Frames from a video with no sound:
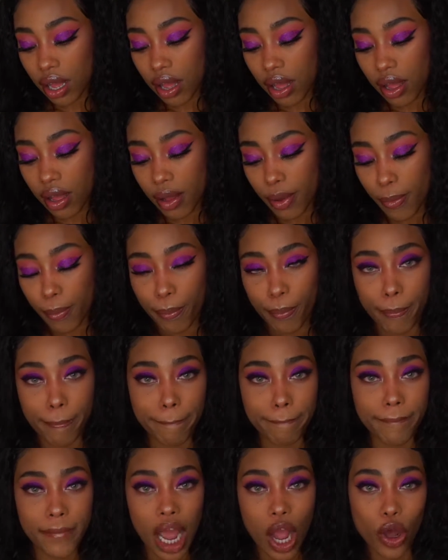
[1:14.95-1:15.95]

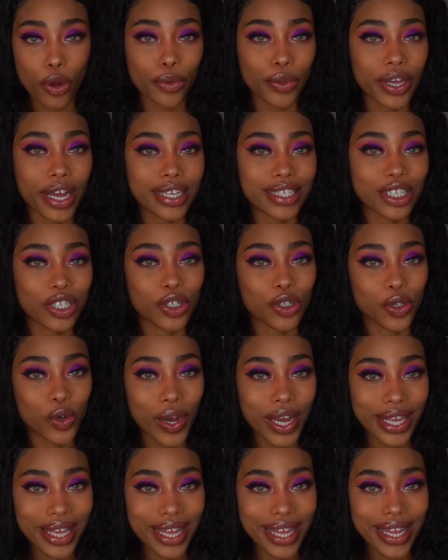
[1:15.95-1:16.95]
I hope you guys
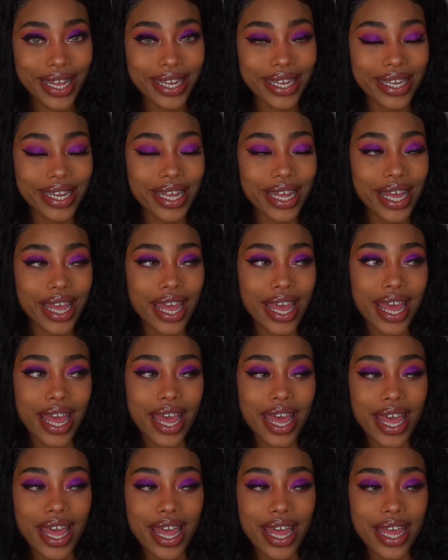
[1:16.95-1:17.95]
enjoy it.
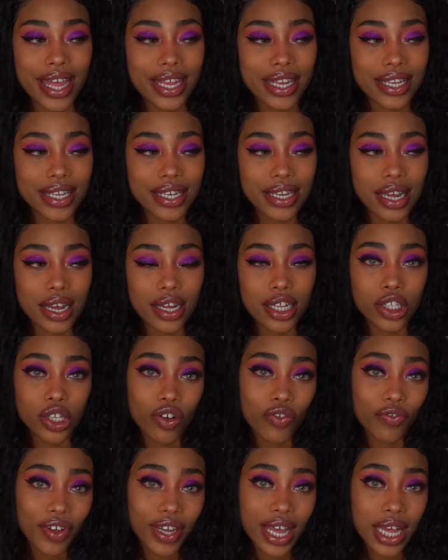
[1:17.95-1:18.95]
And
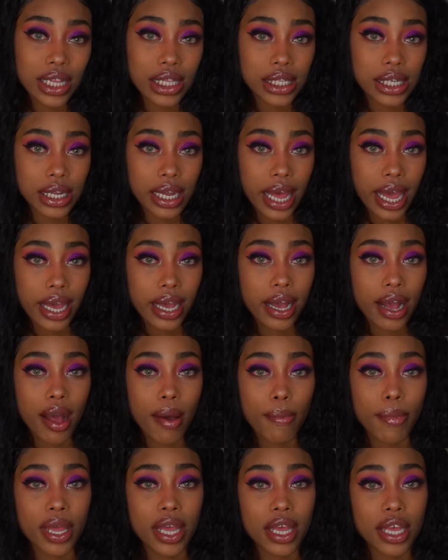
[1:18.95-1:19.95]
don't forget to like,
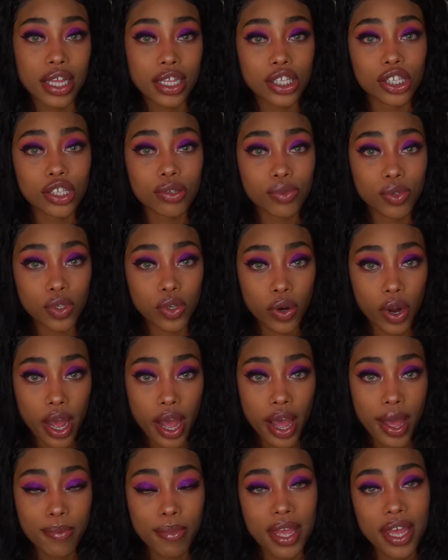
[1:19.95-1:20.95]
comment, and
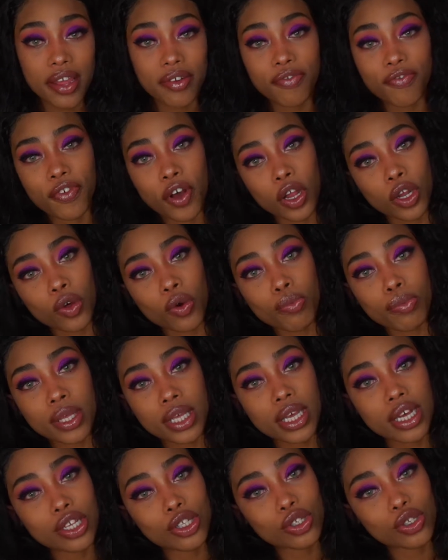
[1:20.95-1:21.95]
subscribe, and follow
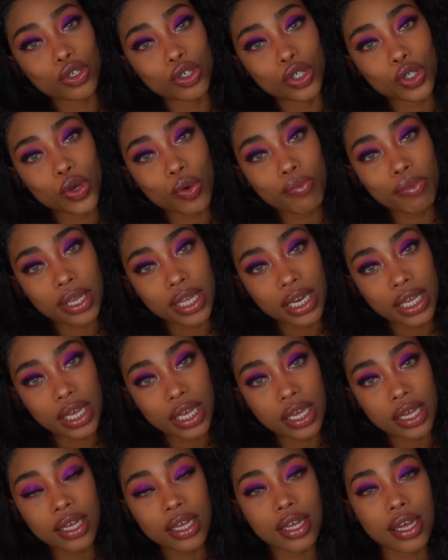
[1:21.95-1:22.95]
me on social
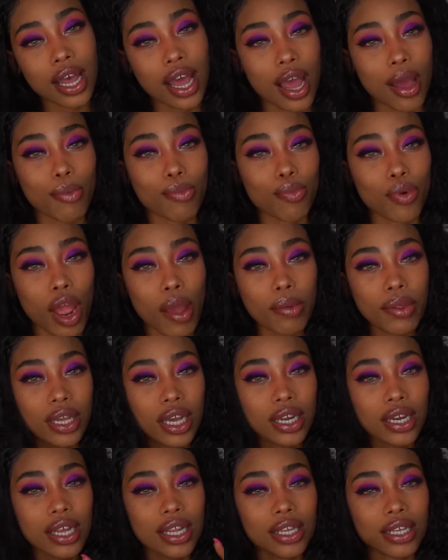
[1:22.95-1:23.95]
media. I'm probably
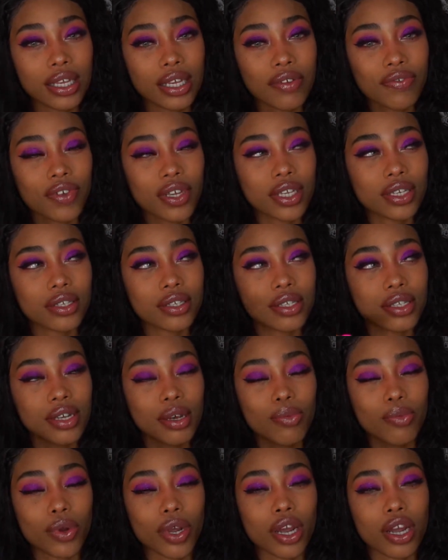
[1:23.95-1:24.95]
gonna leave it
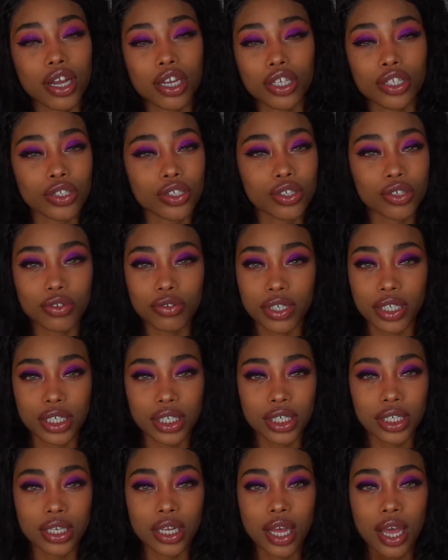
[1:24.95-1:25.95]
somewhere on the
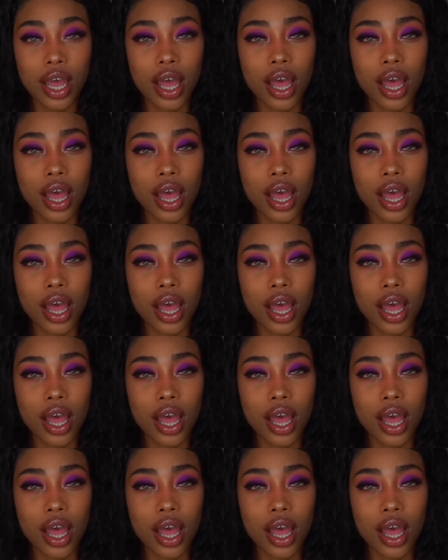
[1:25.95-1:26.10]
screen.